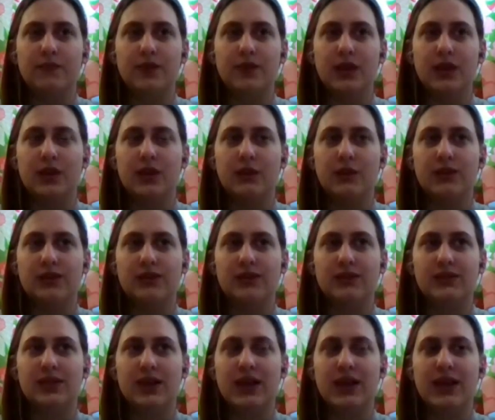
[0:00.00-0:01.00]

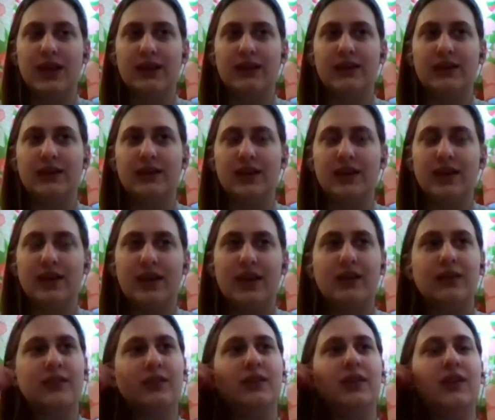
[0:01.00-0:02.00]
it's I had
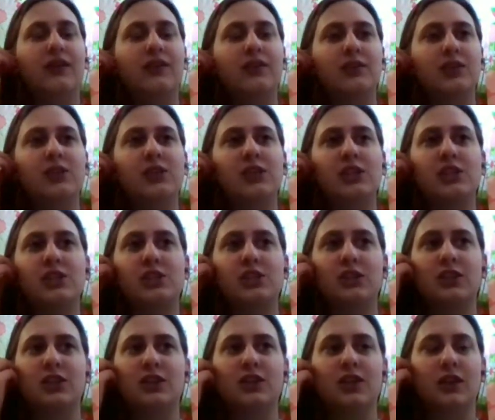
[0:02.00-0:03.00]
an English
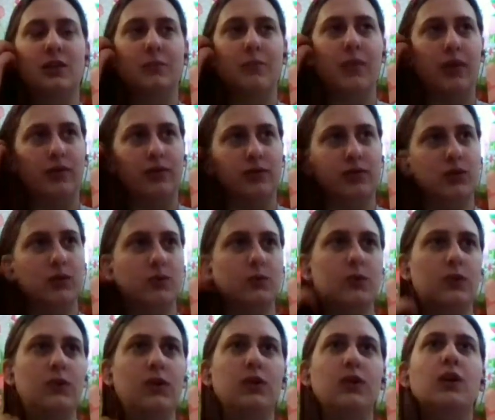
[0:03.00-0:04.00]
teacher in middle
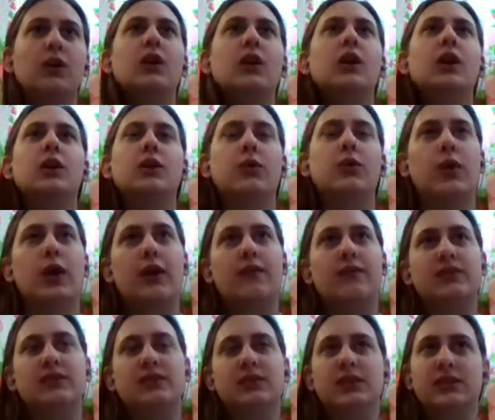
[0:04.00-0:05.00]
school who gave
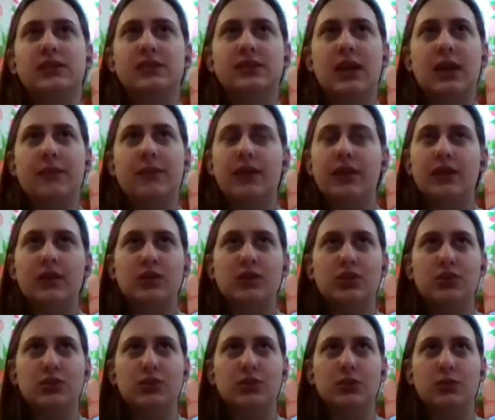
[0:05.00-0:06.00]
us the assignment
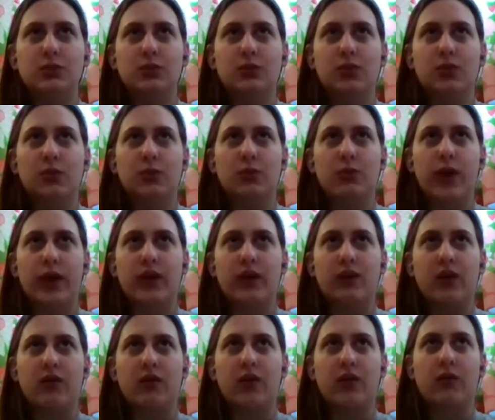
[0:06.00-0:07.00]
to write
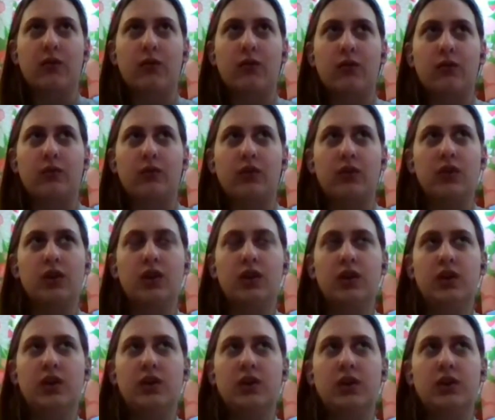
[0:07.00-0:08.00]
our own
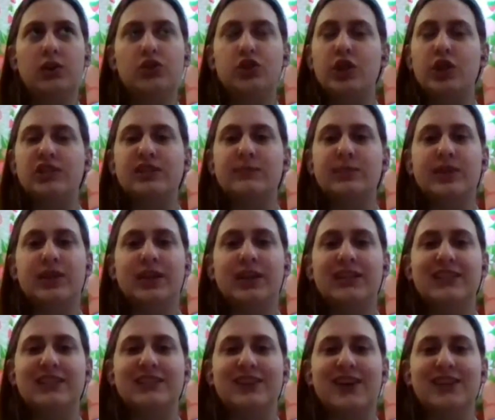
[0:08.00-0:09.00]

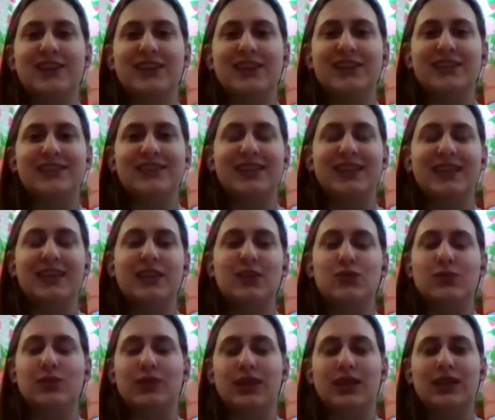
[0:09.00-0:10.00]
Shakespearean sonnets, and they didn't
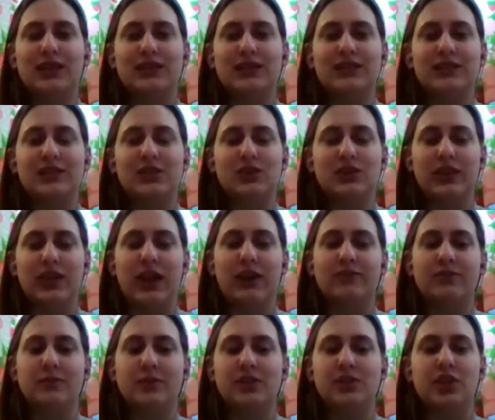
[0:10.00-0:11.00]
really necessarily have
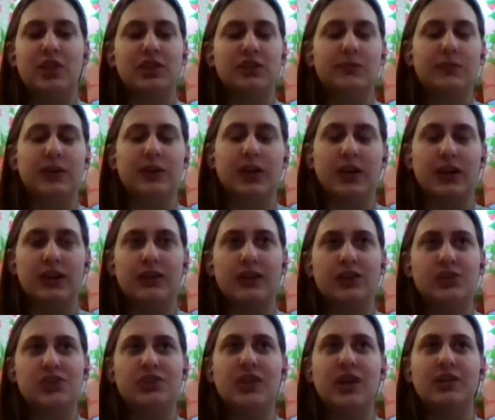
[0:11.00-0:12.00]
to be Shakespearean. They
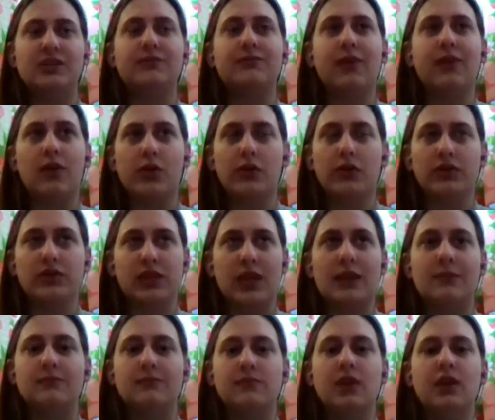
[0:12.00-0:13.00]
just had to follow the
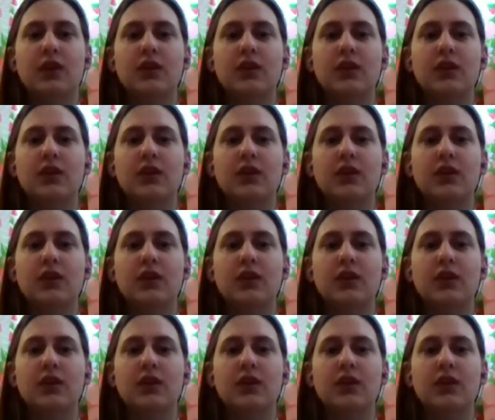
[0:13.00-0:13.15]
same